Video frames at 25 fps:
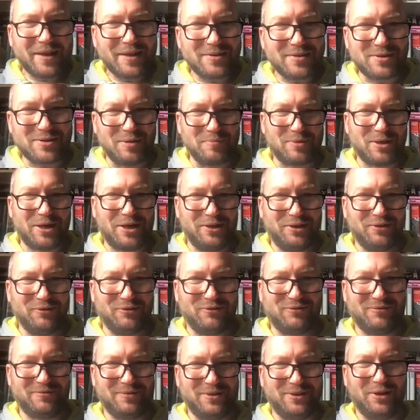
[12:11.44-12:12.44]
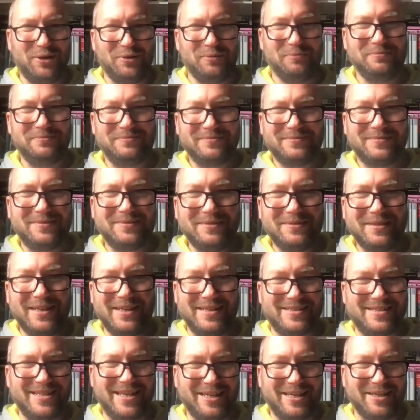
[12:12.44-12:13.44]
some kind of,
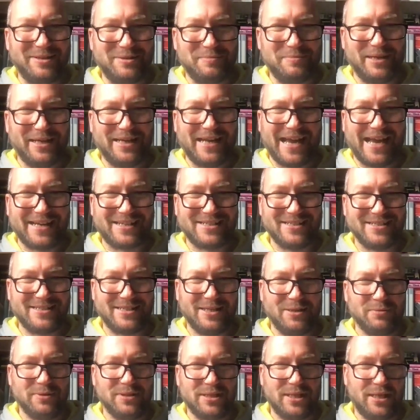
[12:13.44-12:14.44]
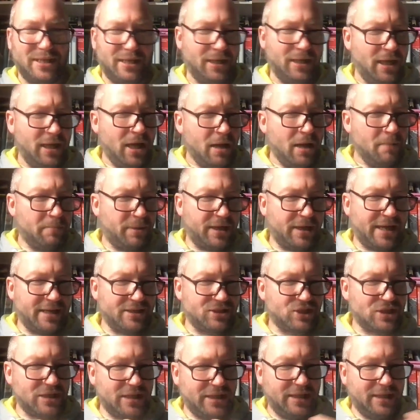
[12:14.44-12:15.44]
is there going to be an action sequence here? But
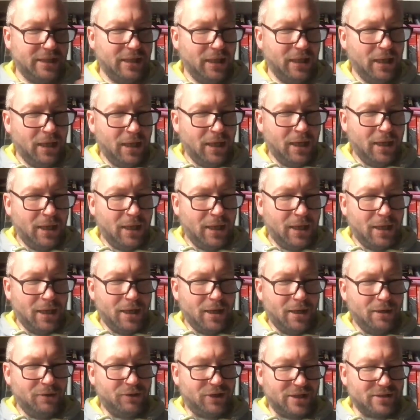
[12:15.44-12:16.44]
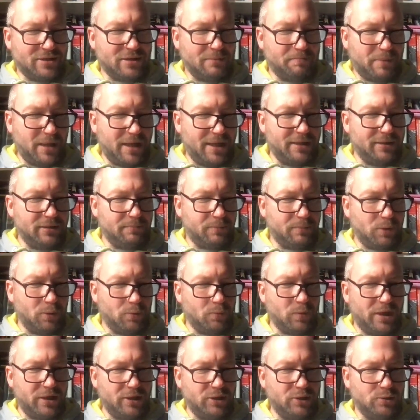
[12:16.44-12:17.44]
actually, there's a bit in the book
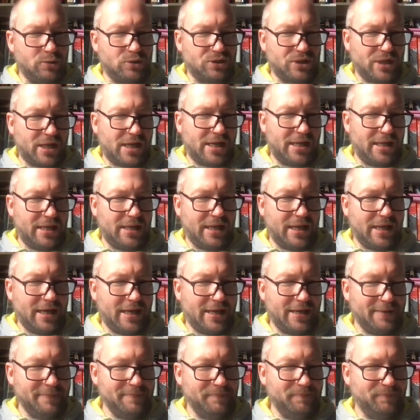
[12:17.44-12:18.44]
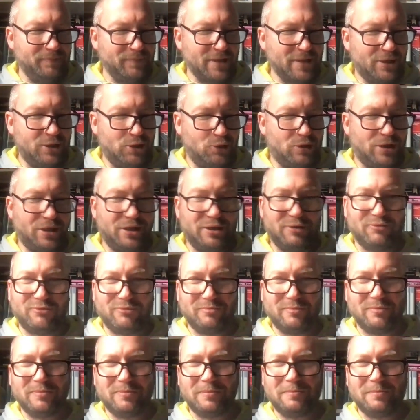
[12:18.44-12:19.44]
where you say, you kind of
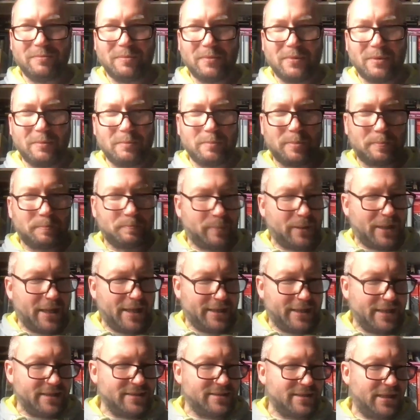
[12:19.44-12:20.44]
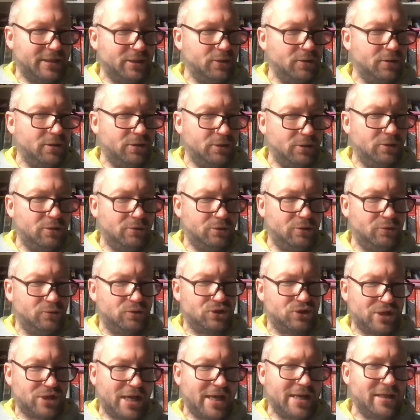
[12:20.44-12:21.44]
play against that. You
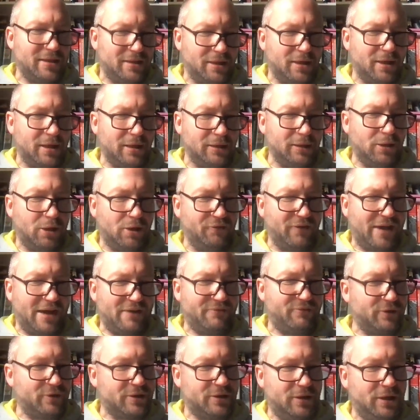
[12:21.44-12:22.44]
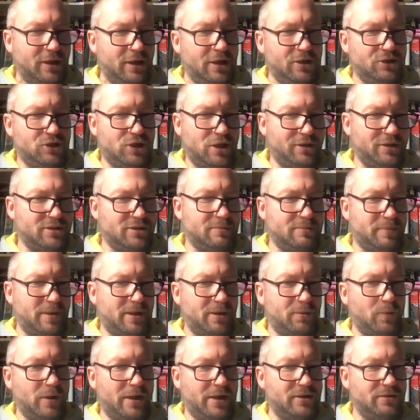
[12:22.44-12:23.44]
say that a lot of Africa, it's a
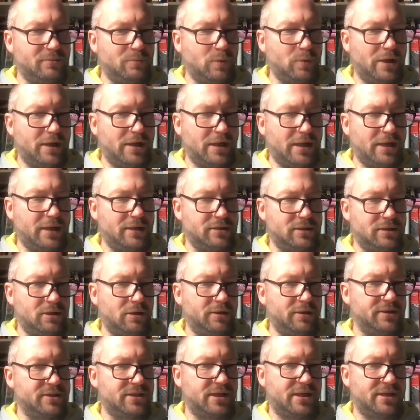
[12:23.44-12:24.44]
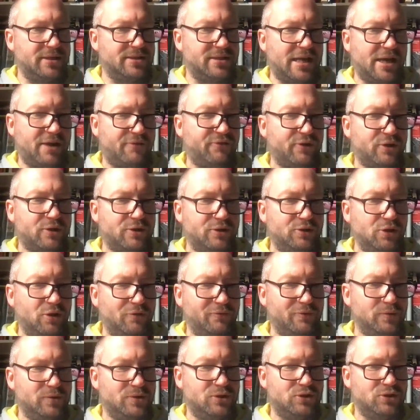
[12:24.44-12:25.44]
bit where Diola says African
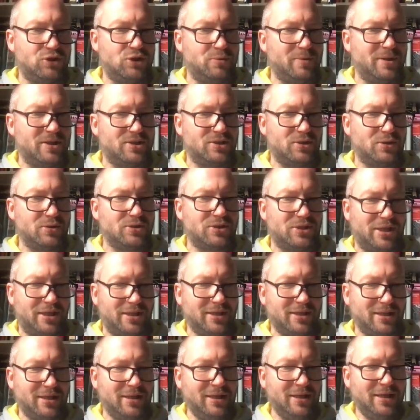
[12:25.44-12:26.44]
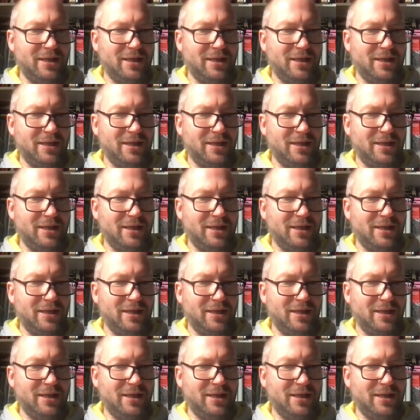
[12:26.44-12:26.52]
novels are too exotic,